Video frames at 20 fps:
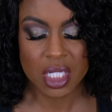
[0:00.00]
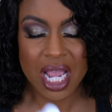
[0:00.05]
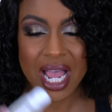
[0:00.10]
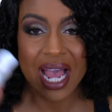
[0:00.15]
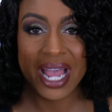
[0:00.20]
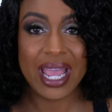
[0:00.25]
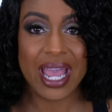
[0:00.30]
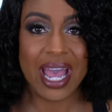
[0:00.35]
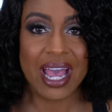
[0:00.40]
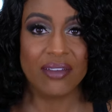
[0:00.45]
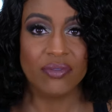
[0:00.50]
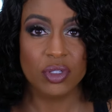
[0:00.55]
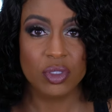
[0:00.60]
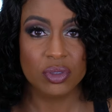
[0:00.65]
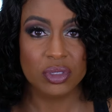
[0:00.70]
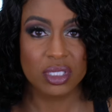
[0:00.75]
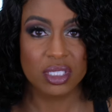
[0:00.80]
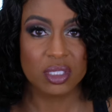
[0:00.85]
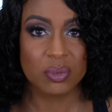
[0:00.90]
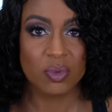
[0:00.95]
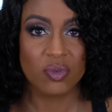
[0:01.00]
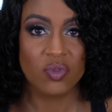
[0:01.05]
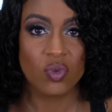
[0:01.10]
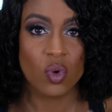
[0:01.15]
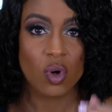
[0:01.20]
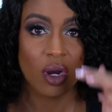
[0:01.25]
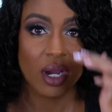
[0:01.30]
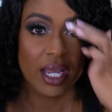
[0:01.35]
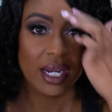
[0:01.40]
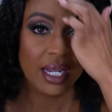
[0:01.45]
I have used this
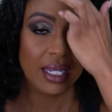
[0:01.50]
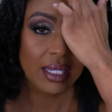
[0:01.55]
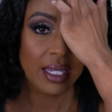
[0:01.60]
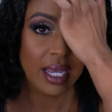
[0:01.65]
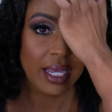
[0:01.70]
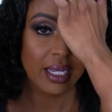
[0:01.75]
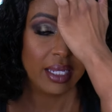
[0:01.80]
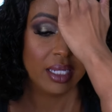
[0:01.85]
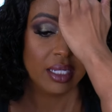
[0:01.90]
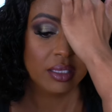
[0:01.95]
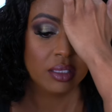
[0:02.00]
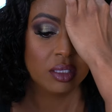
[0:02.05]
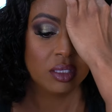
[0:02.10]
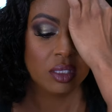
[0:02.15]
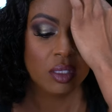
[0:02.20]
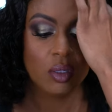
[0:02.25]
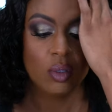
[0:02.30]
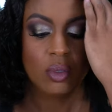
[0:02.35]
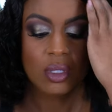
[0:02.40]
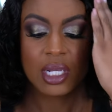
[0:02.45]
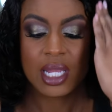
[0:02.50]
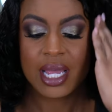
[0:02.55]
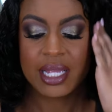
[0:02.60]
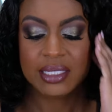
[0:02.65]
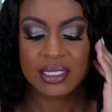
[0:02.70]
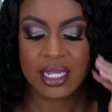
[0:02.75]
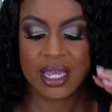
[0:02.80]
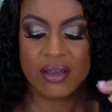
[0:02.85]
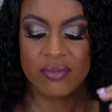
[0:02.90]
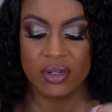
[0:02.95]
before and I like it, so
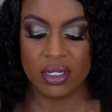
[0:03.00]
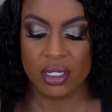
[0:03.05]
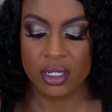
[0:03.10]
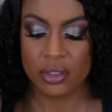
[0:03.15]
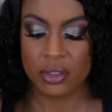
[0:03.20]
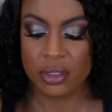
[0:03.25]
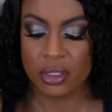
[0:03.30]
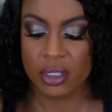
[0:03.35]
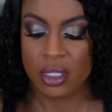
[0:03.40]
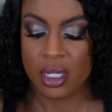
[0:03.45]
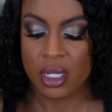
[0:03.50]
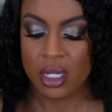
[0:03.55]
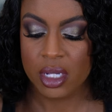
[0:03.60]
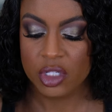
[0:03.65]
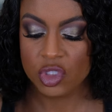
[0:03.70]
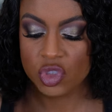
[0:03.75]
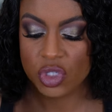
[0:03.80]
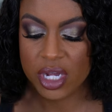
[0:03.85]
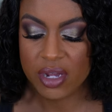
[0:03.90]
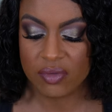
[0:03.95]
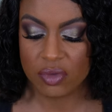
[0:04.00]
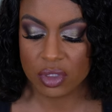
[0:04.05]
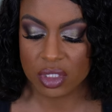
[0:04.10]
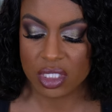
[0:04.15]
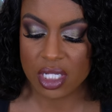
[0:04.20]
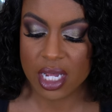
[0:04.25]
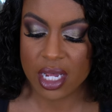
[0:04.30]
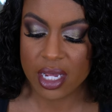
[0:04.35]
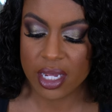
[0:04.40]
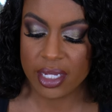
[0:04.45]
glad to have another travel
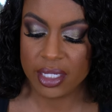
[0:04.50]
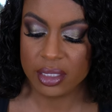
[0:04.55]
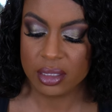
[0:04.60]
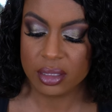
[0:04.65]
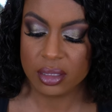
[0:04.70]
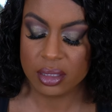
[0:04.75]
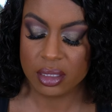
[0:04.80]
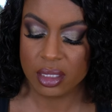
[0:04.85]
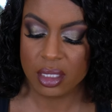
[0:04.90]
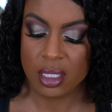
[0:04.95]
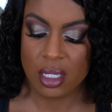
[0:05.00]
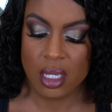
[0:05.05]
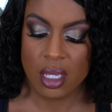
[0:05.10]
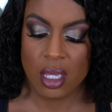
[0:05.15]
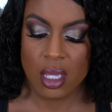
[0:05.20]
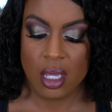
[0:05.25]
size.